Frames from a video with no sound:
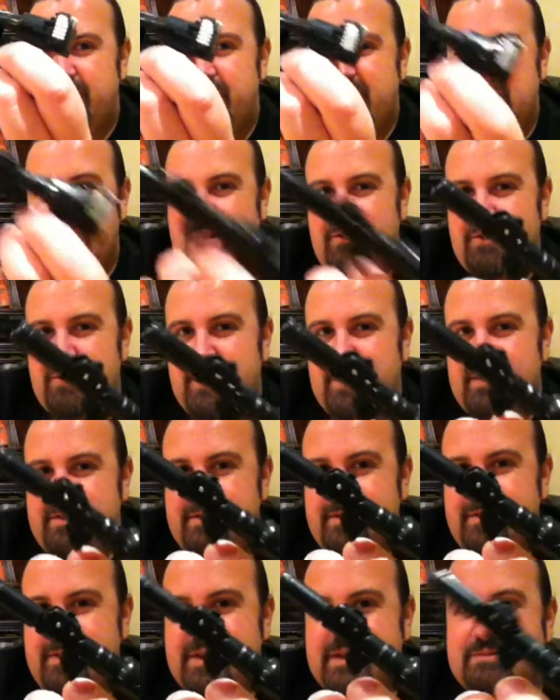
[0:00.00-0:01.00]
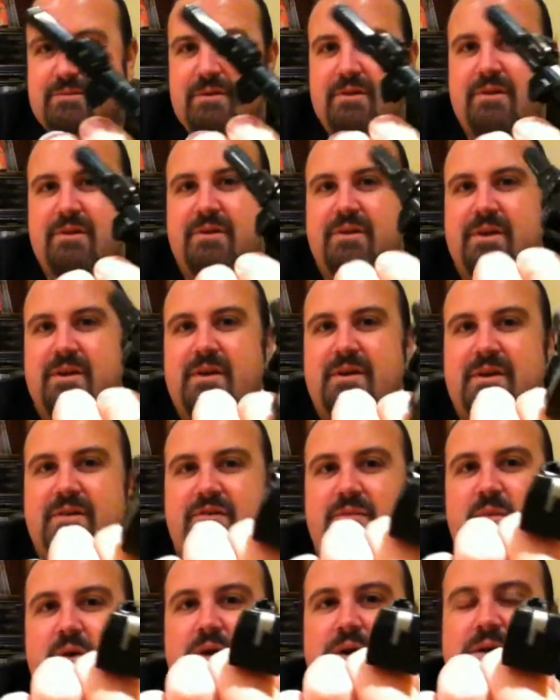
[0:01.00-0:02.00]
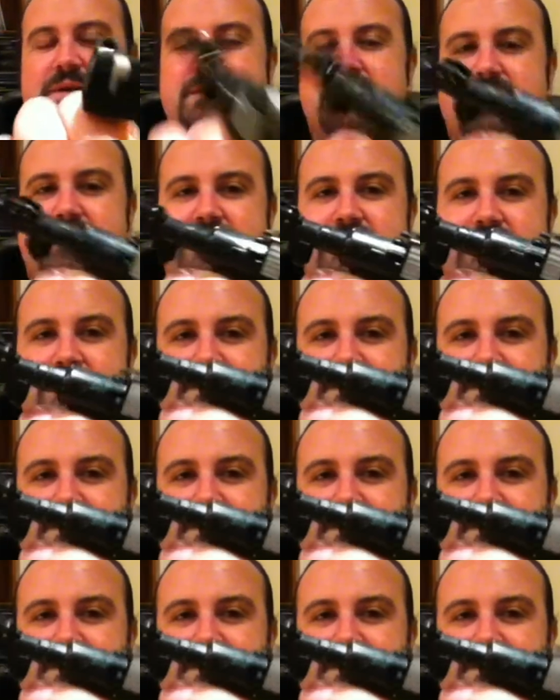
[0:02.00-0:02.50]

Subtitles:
better looking than this one, I think, if I'm honest,